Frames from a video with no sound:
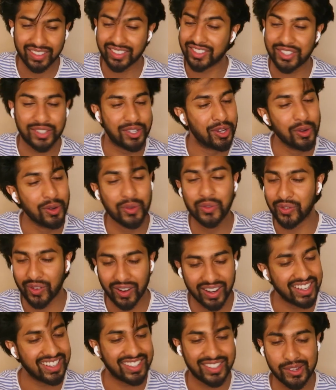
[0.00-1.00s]
It's too
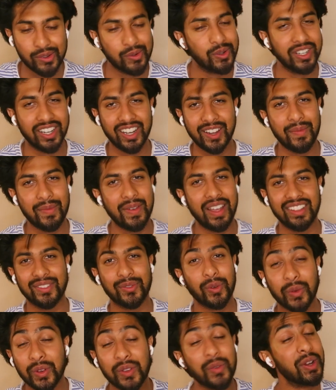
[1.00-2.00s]
funny, it's too good,
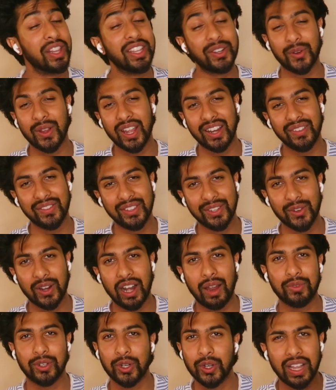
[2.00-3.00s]
man. We're really creative doing
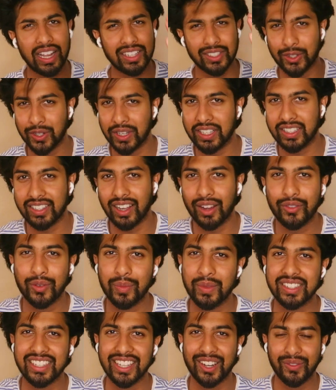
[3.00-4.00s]
it. I'm sure you guys learned a ton
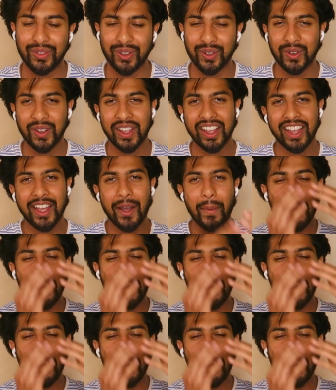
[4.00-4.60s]
from this interview.